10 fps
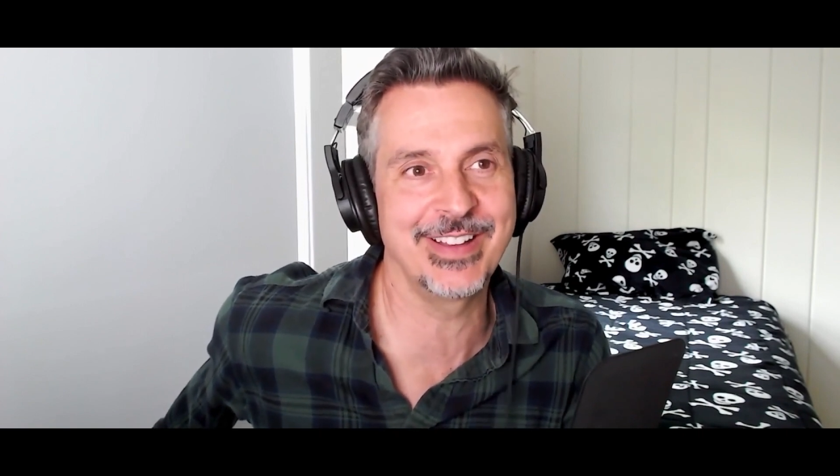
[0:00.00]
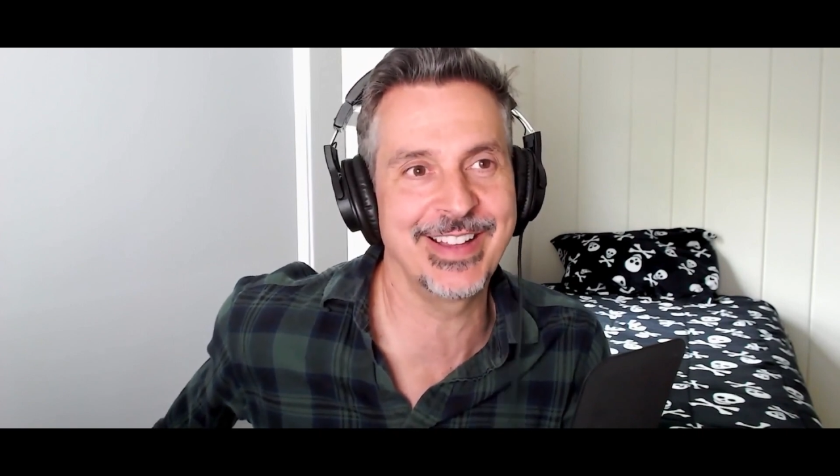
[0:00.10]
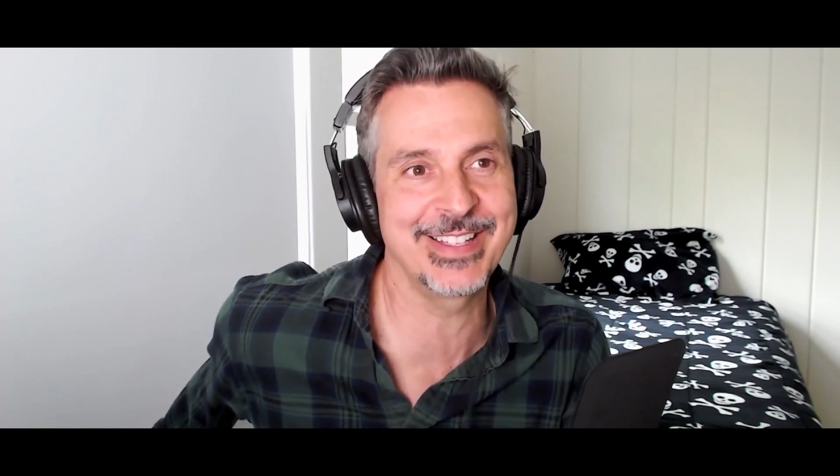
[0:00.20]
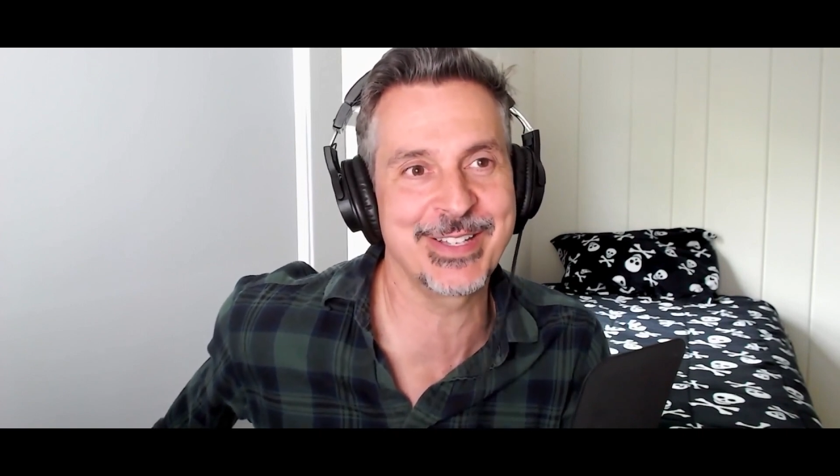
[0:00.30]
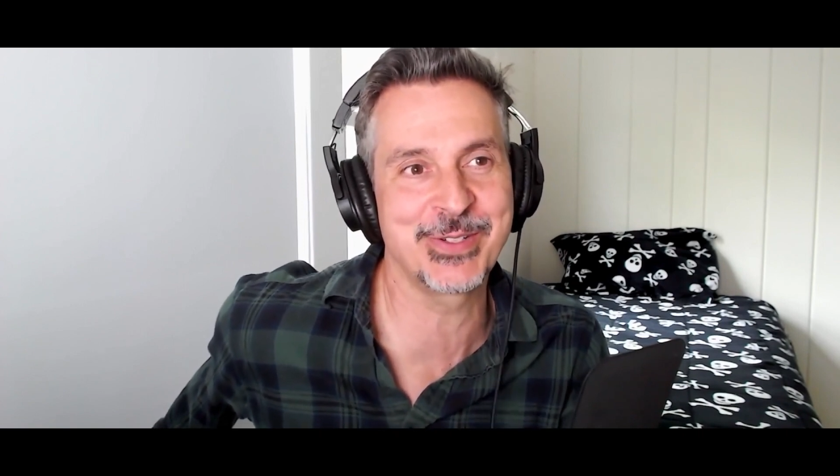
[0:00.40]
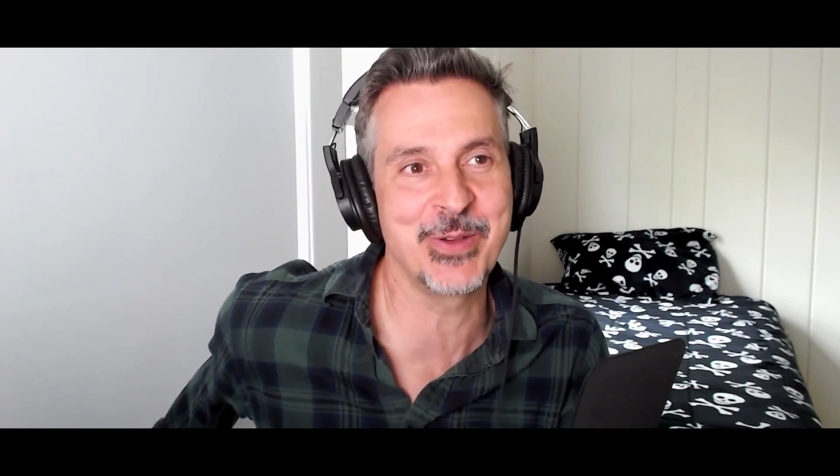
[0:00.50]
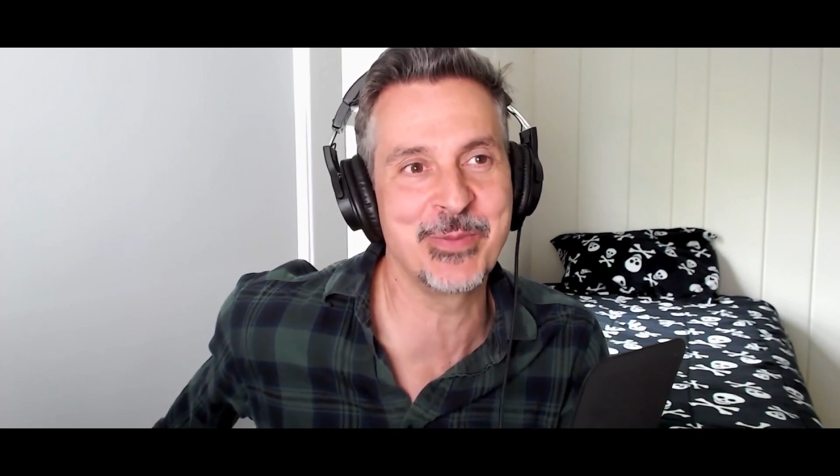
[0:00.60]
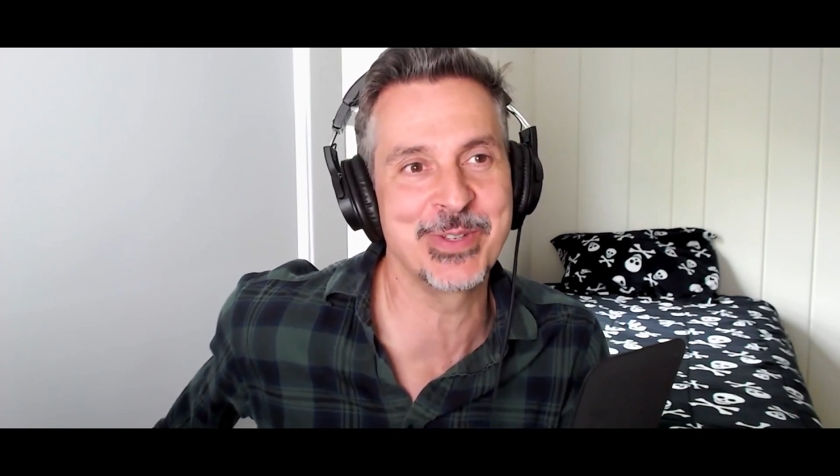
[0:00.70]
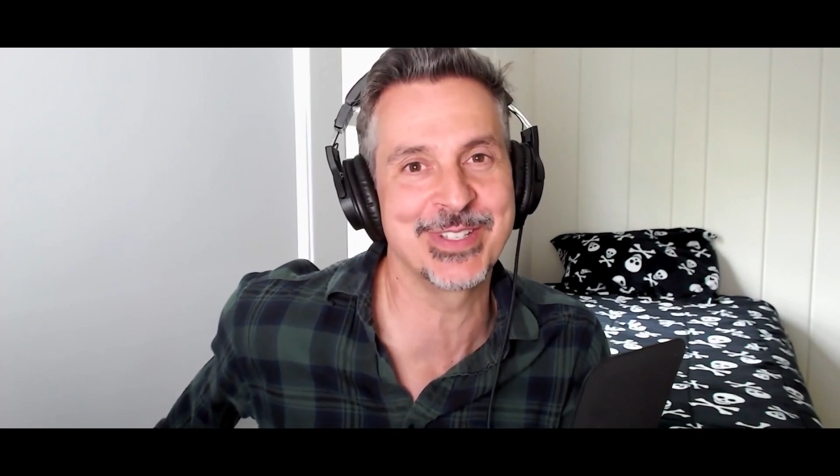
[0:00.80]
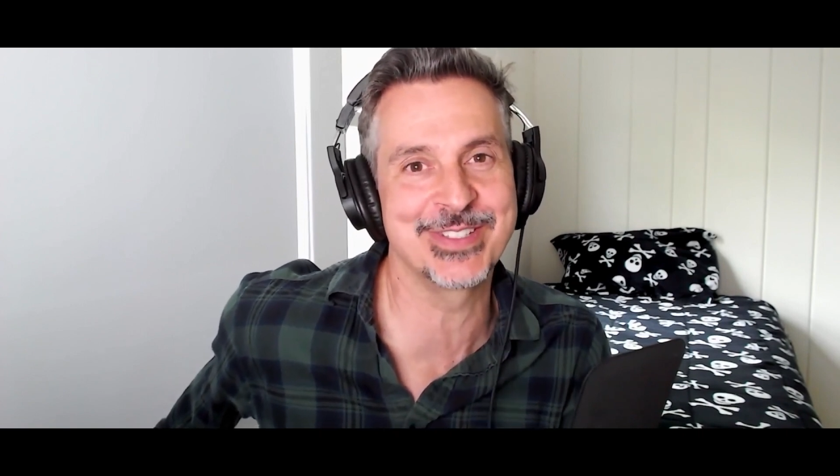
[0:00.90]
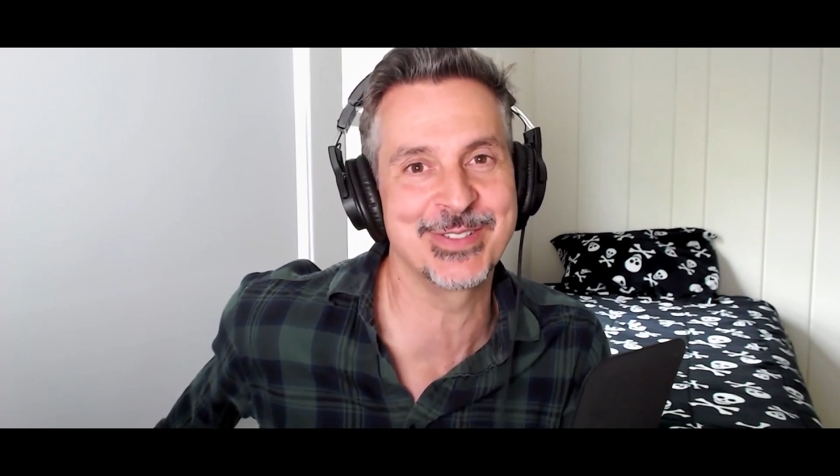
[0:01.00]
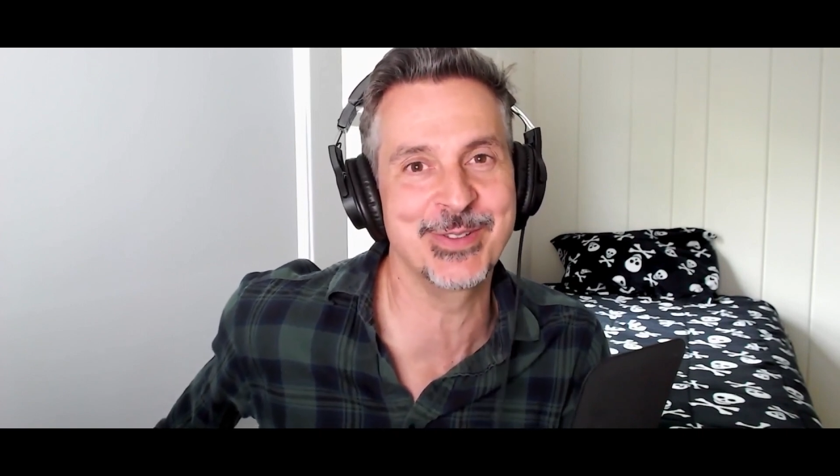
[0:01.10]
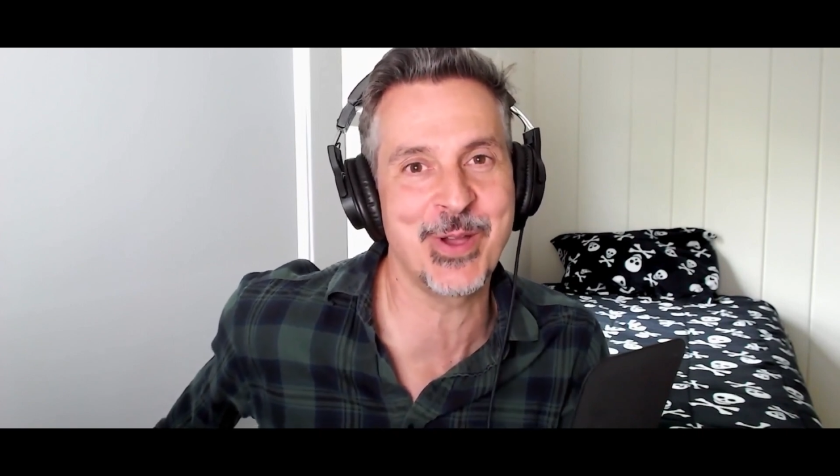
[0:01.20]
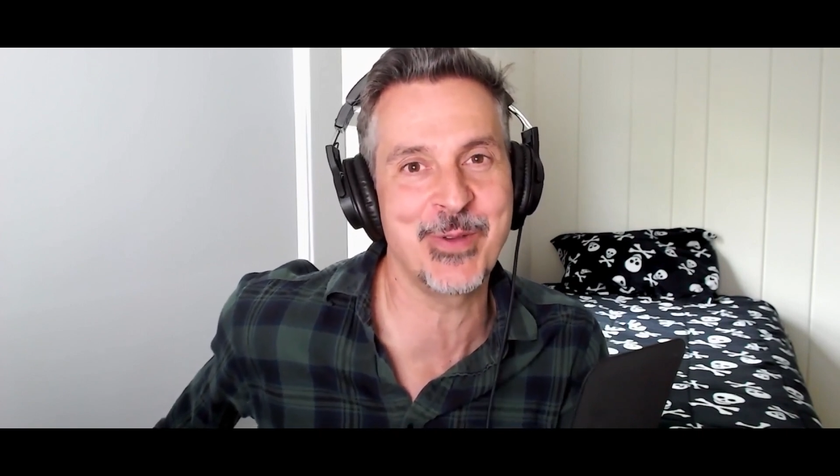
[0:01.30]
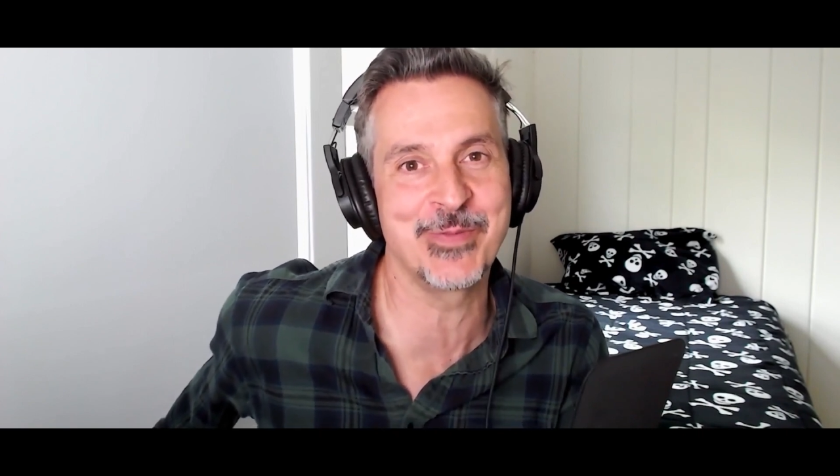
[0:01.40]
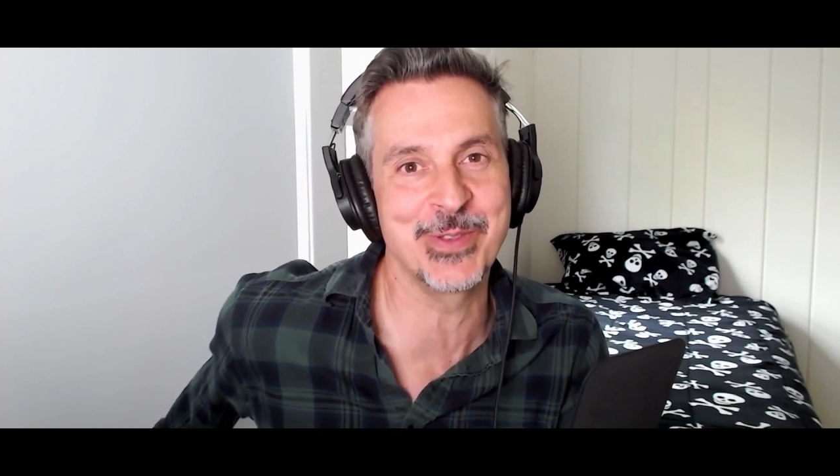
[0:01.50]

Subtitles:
I guess showbiz, it's you hope